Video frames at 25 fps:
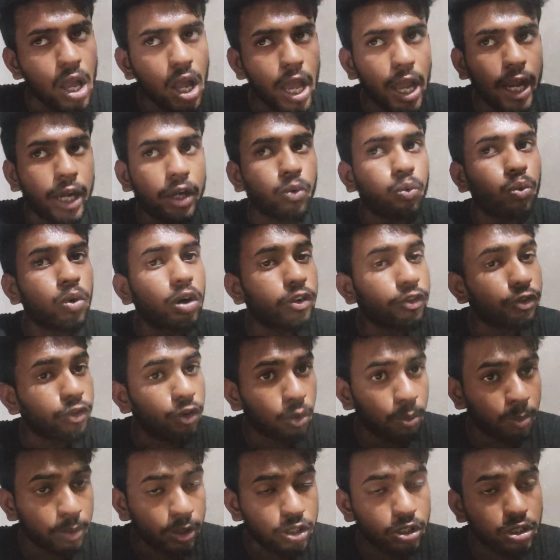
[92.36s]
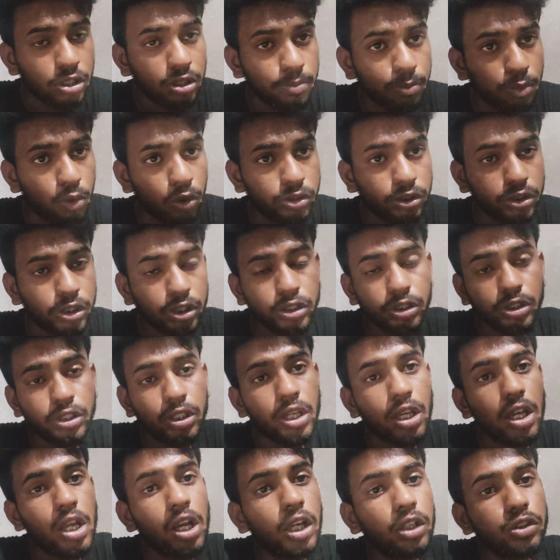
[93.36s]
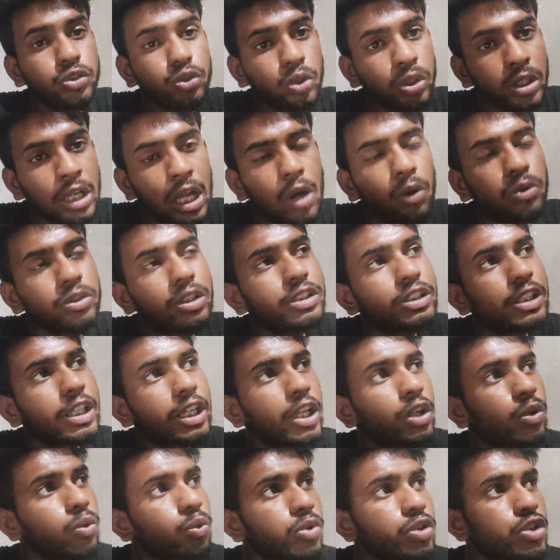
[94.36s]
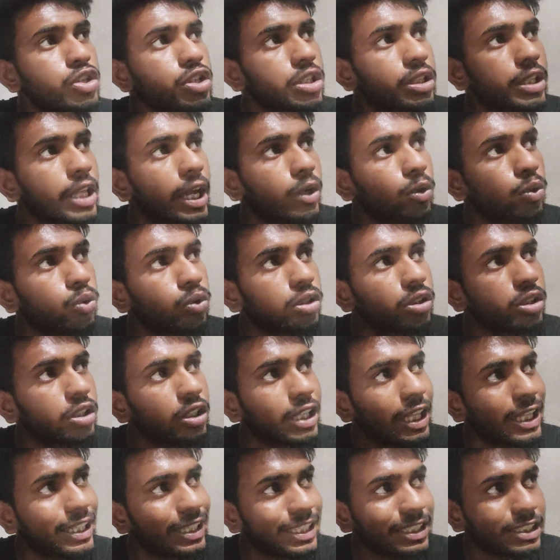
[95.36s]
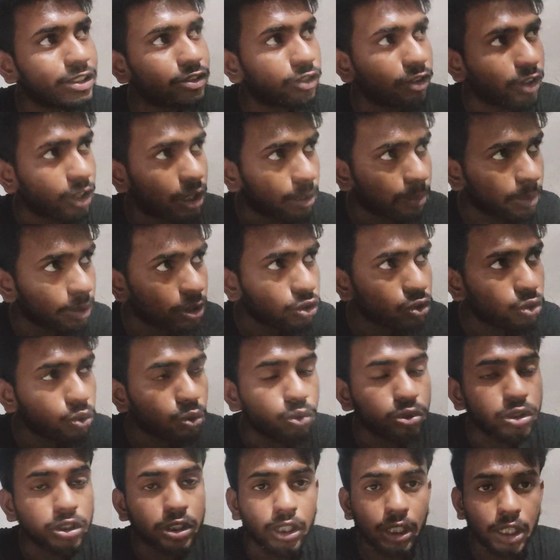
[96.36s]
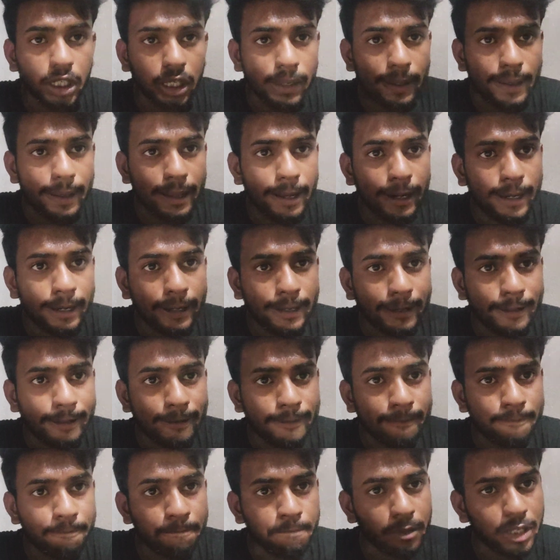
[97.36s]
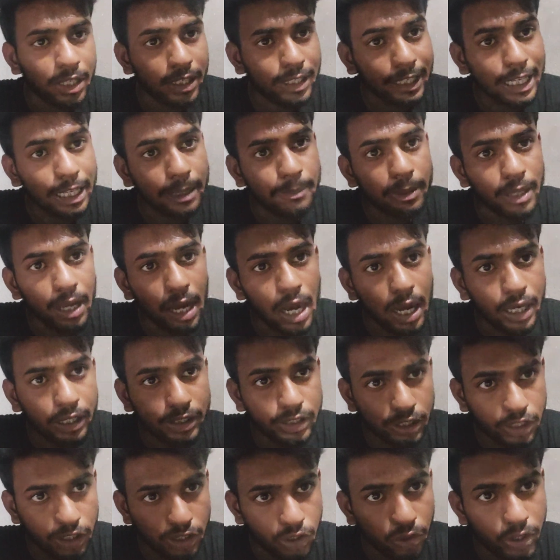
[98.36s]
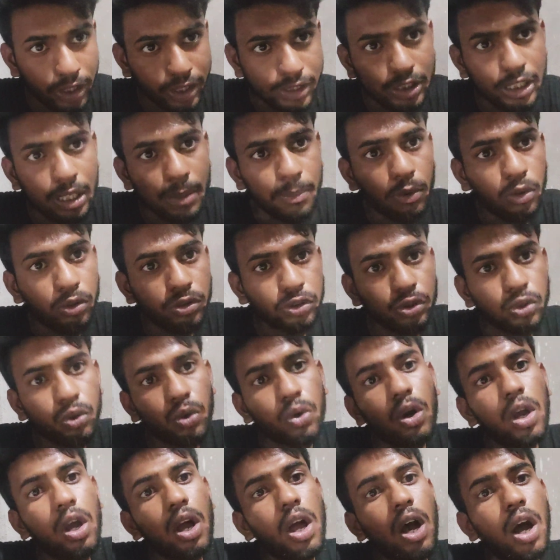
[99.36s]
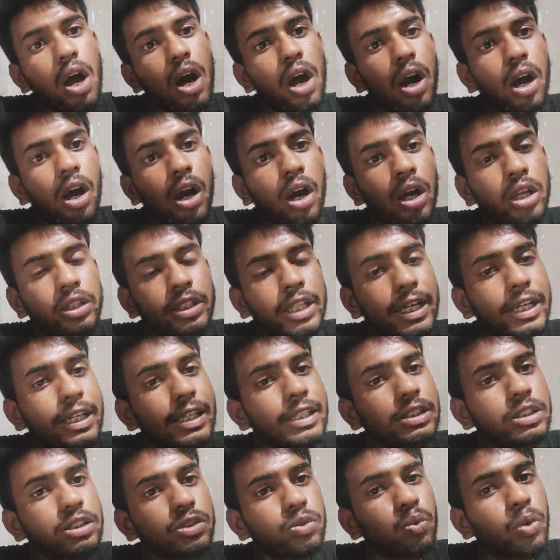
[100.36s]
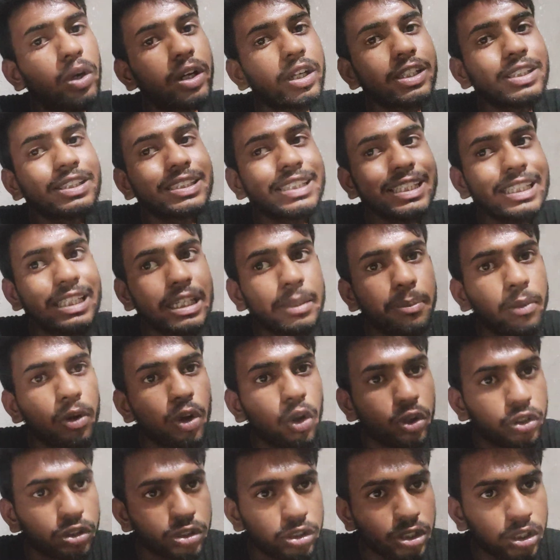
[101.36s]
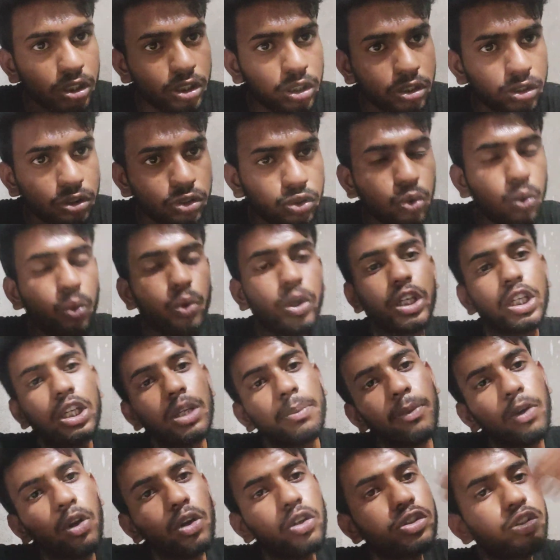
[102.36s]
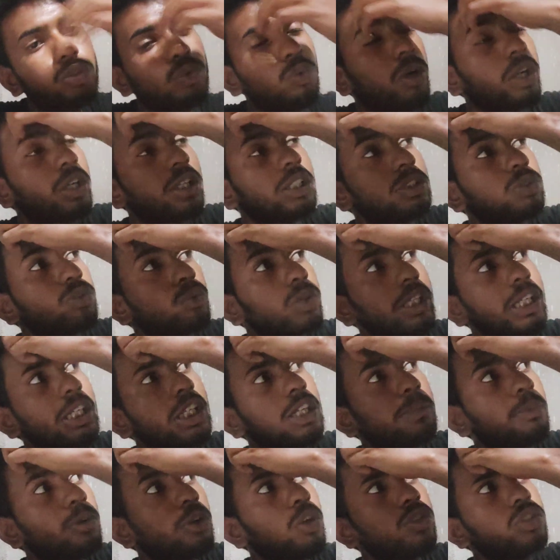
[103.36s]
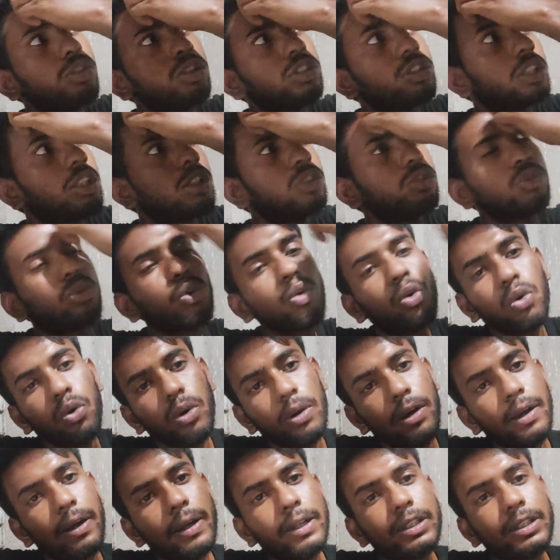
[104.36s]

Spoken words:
and word formation process. So now the second question that is very much crucial, and it can be asked in your exam also, that is, what is etymology? So etymology, what is etymology? So